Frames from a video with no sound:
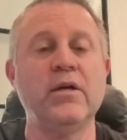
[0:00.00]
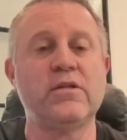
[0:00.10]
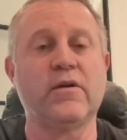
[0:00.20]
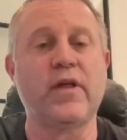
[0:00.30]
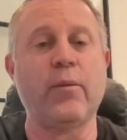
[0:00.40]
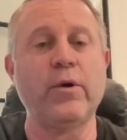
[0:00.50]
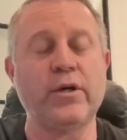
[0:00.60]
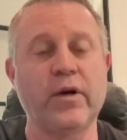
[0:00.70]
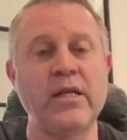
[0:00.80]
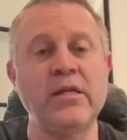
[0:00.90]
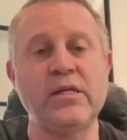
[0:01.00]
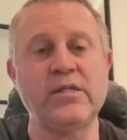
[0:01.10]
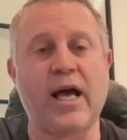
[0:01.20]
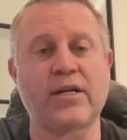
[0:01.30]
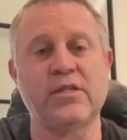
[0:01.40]
So that when you're in these
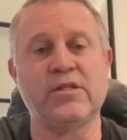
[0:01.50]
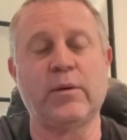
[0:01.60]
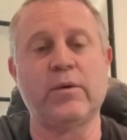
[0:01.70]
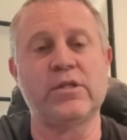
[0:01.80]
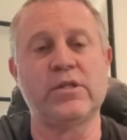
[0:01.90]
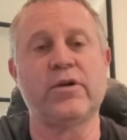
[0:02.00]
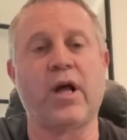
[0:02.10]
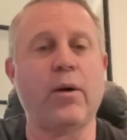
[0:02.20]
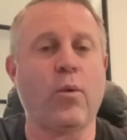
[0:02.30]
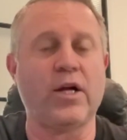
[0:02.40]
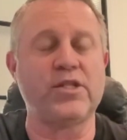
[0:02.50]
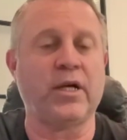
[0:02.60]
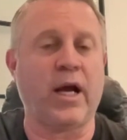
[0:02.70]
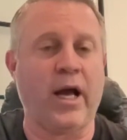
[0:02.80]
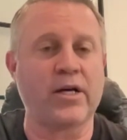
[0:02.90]
action sequences, you're not
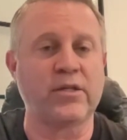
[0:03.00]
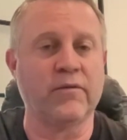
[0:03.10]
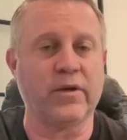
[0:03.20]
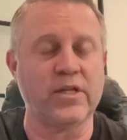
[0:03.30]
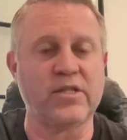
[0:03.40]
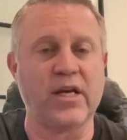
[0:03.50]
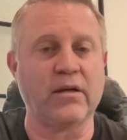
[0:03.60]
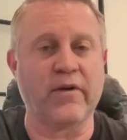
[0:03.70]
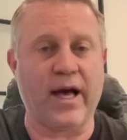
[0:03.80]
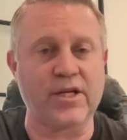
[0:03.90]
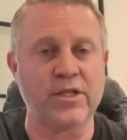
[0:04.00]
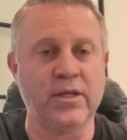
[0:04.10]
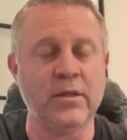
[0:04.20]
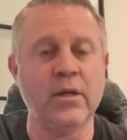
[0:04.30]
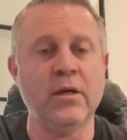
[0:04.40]
watching action for the sake of
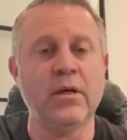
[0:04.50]
action,